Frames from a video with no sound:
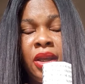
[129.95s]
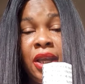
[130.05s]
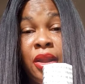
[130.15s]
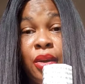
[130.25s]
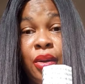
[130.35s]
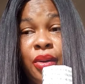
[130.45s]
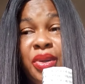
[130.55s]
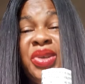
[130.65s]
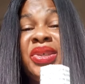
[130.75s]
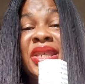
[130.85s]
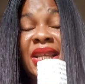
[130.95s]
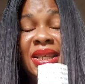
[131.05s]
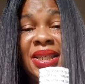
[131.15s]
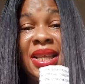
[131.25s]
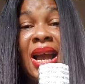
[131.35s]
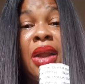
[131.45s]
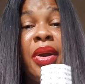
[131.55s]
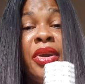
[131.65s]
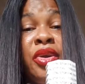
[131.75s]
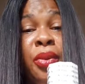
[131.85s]
You know, use this
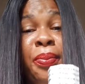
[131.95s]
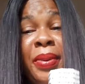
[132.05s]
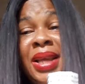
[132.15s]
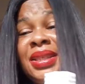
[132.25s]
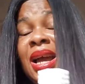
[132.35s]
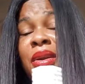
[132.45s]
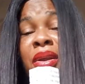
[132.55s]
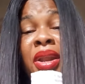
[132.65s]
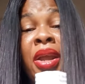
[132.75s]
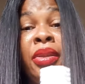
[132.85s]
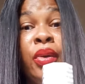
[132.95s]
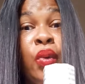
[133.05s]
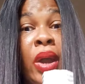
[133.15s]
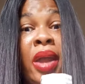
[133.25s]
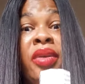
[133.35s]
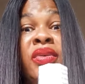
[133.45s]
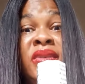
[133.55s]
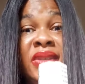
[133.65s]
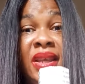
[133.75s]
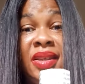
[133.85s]
around your place, around anywhere.
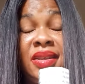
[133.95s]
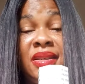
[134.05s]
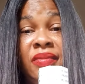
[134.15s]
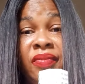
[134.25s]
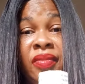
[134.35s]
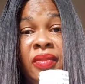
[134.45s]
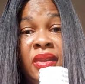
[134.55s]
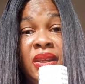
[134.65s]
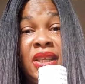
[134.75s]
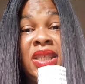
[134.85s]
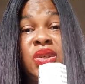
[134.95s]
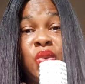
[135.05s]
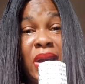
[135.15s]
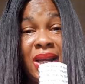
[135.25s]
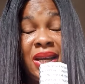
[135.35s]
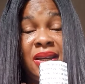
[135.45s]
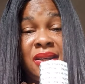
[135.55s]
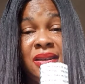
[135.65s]
Use this. It work.